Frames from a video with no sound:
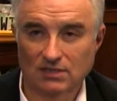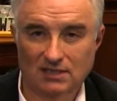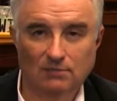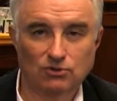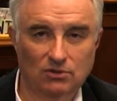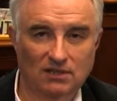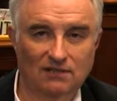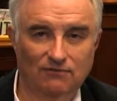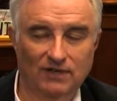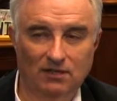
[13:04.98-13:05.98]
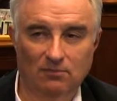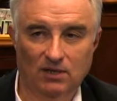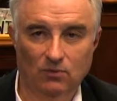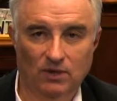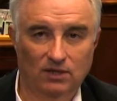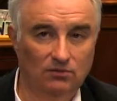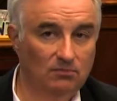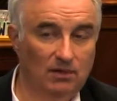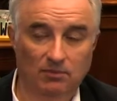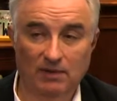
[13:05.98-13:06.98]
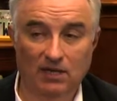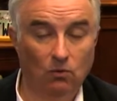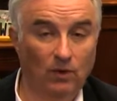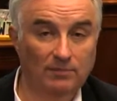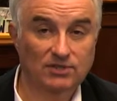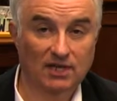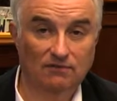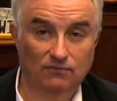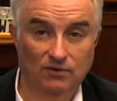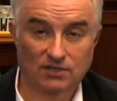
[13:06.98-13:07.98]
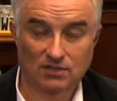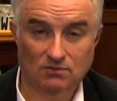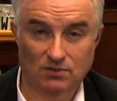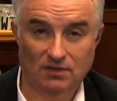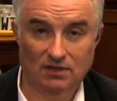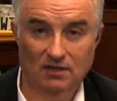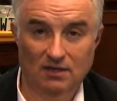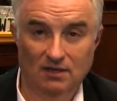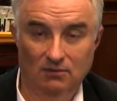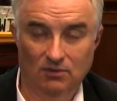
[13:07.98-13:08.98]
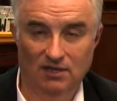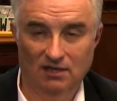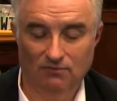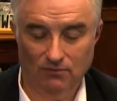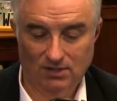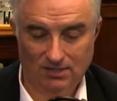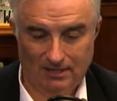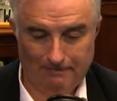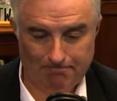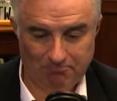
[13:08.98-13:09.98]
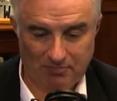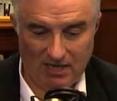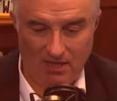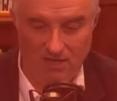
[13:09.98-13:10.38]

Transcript: this, and I'm sure he can find a better way to do it. Maybe make a website, for instance, with the with the invoice on it.